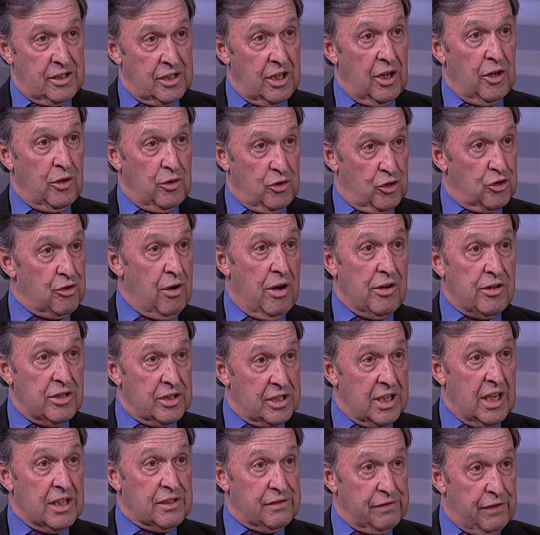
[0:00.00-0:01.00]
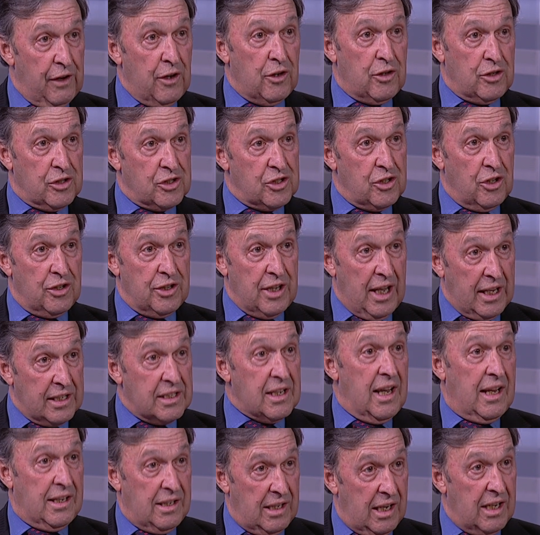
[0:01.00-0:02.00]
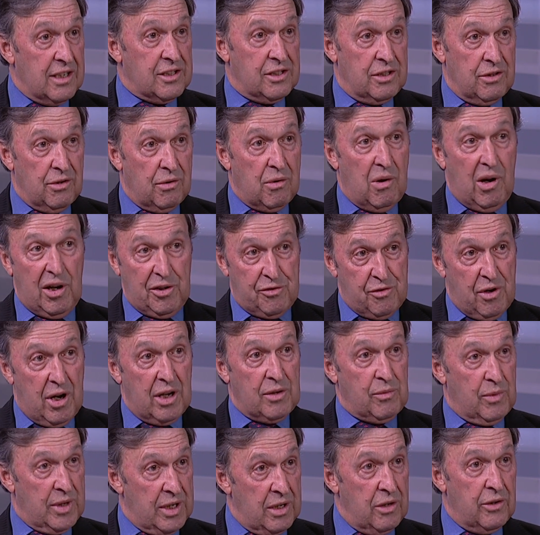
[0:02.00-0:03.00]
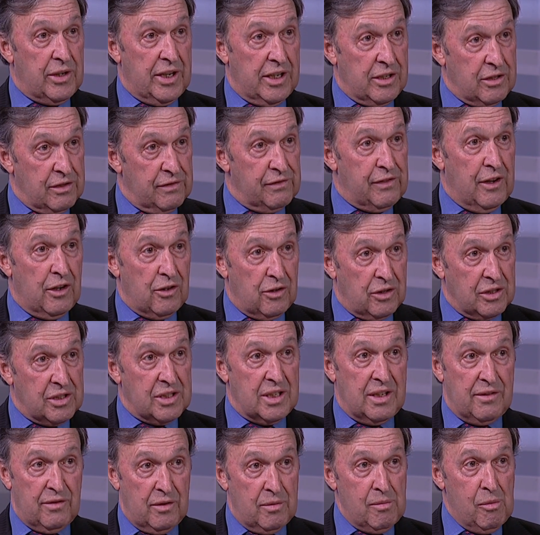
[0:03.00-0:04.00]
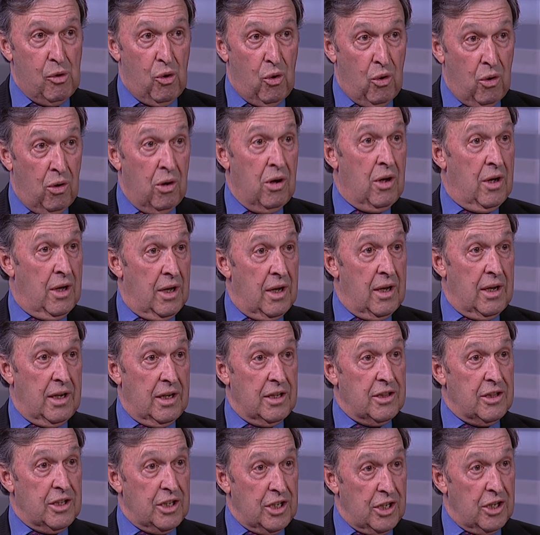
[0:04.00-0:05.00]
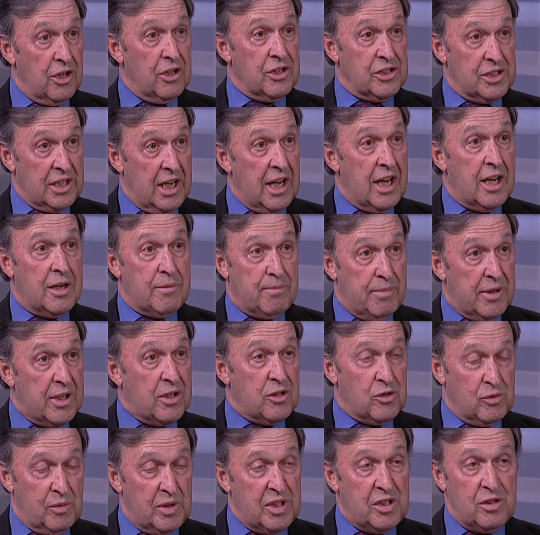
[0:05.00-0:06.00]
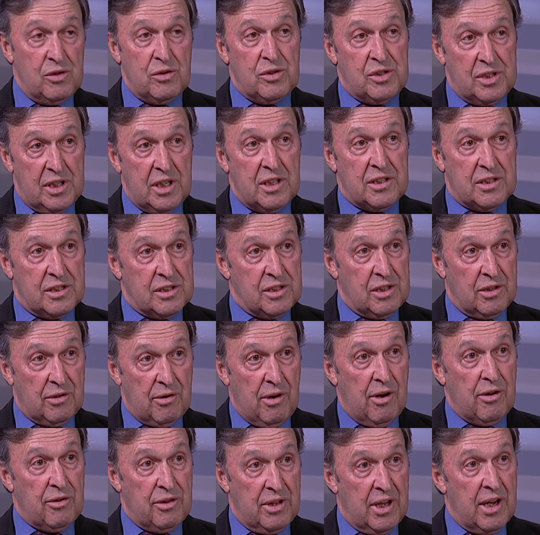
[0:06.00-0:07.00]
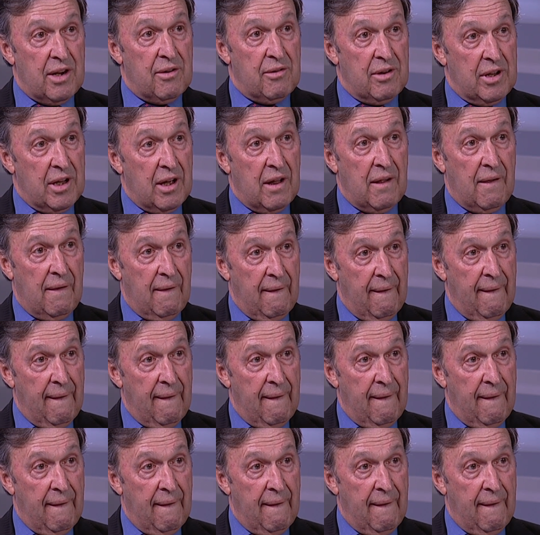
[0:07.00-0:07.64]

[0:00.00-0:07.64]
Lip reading: So Schroders has focused on that, and yes, you're quite right, we're looking to focus even more in the years ahead because we do see it as a growth area.